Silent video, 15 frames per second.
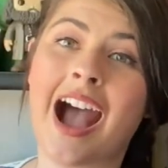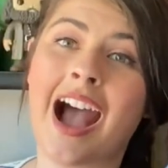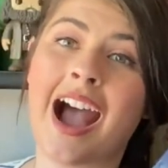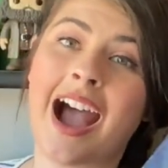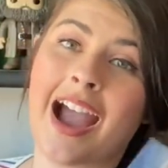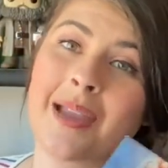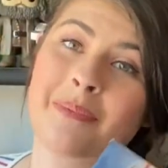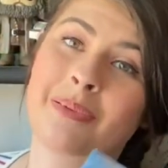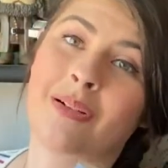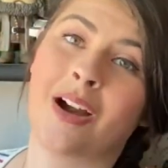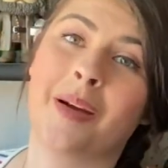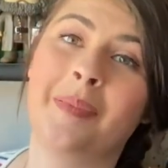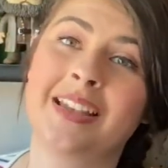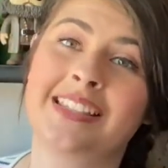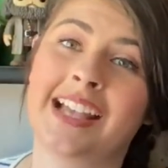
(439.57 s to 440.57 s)
I
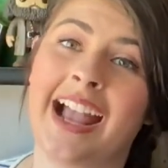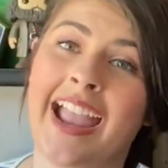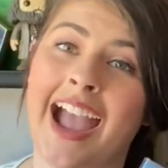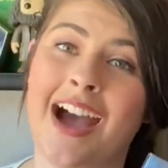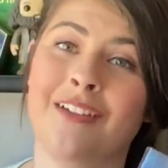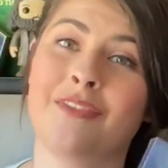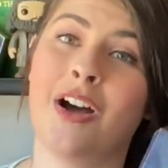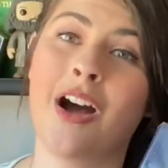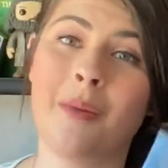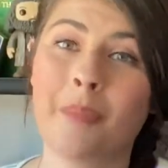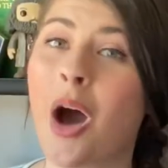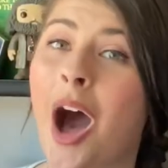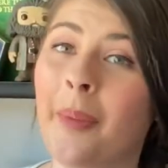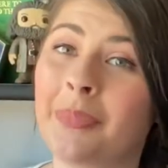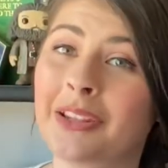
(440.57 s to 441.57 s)
promise I have
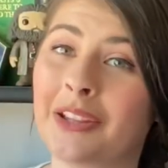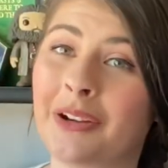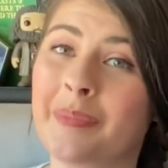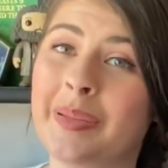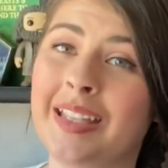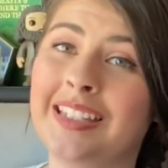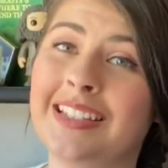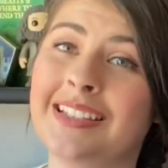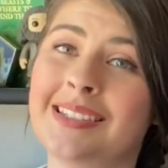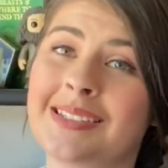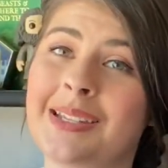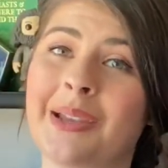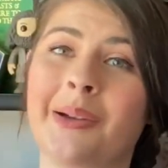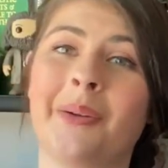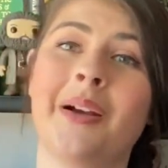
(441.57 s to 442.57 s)
popular opinions
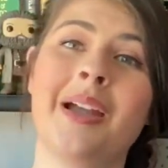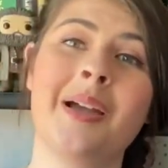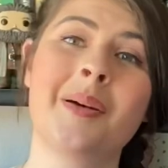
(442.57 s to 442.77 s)
too.